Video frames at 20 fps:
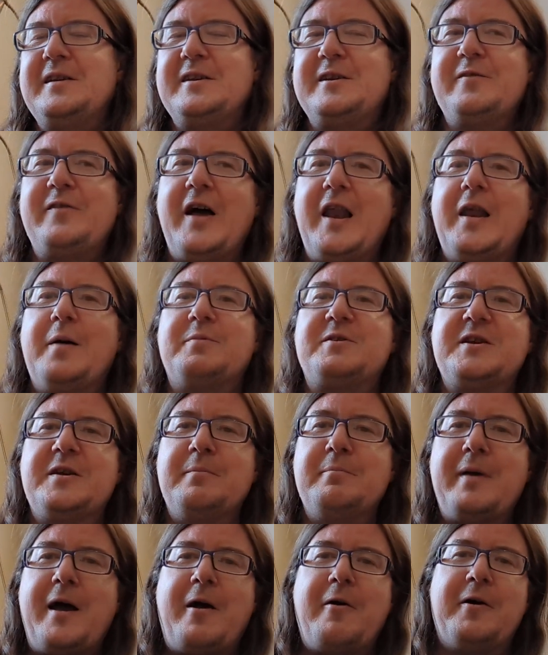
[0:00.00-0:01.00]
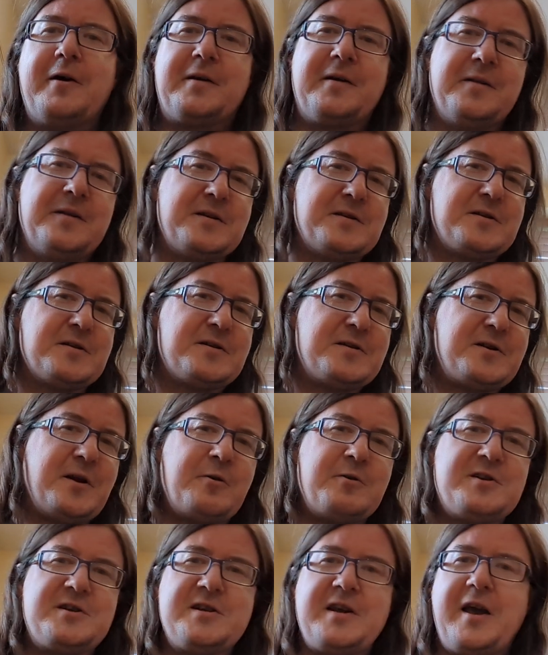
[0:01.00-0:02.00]
developed in America this
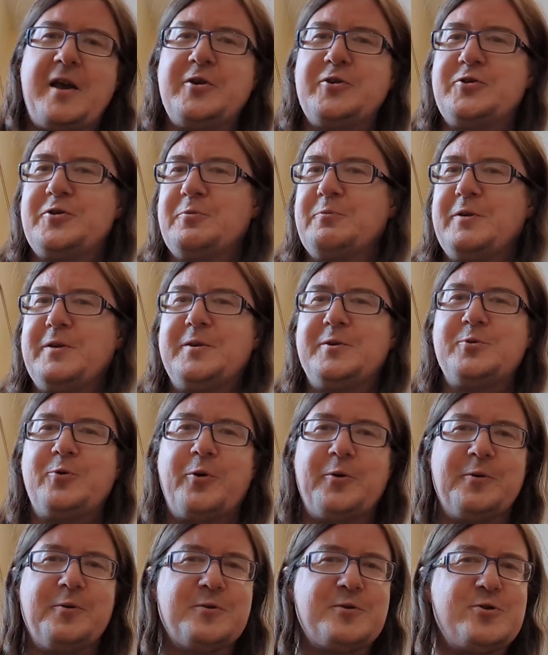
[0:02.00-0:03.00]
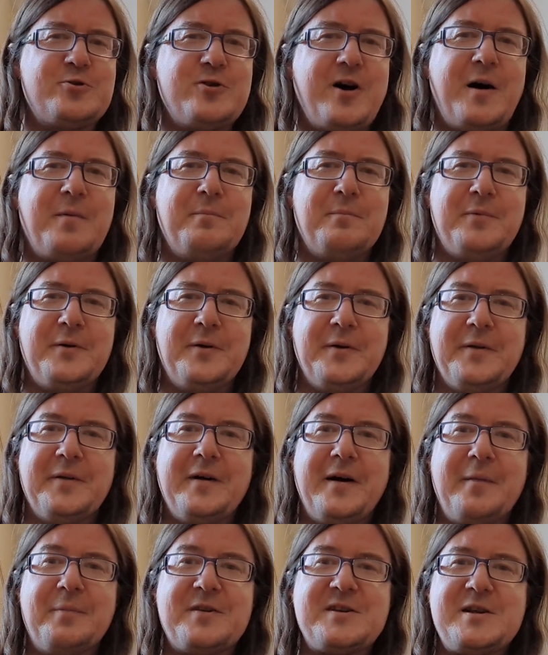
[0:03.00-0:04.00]
association with Donald Trump
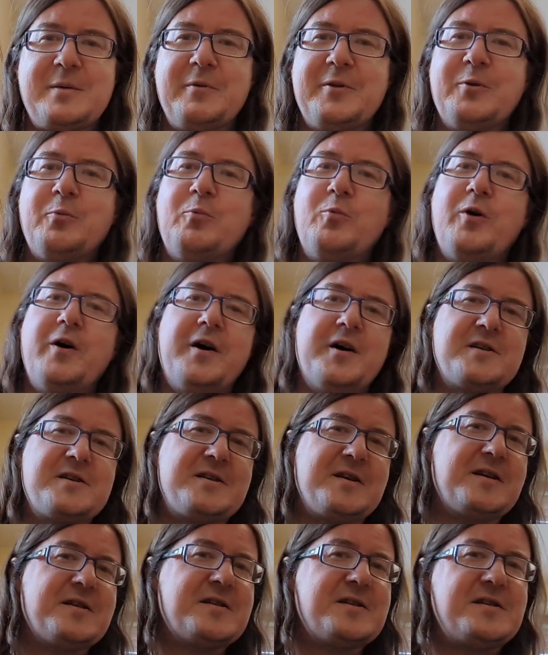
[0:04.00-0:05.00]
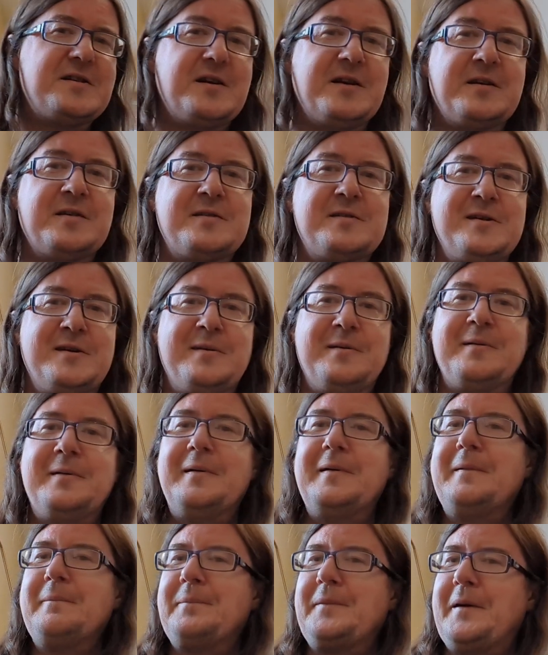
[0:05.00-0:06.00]
and some of the worst instincts in
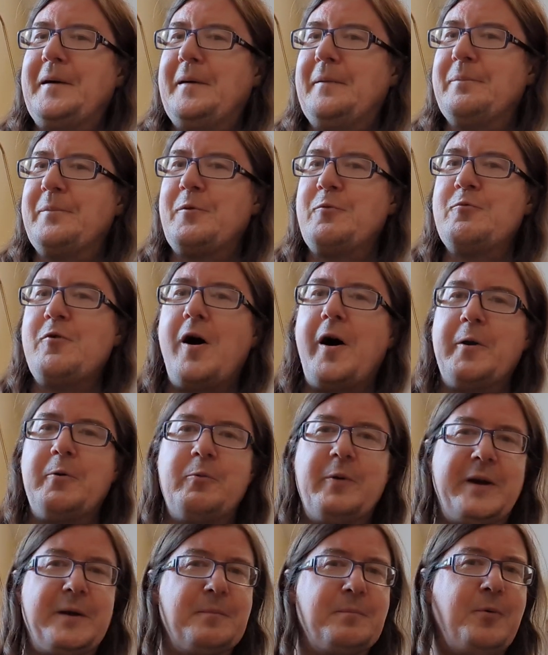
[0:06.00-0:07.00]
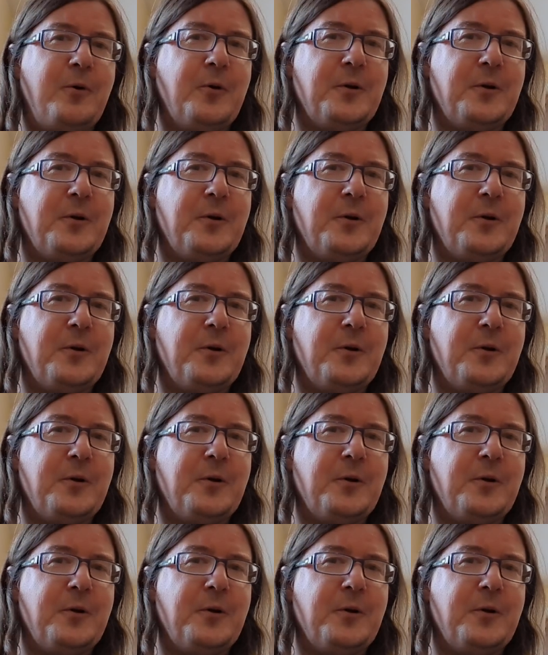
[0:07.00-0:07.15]
right-wing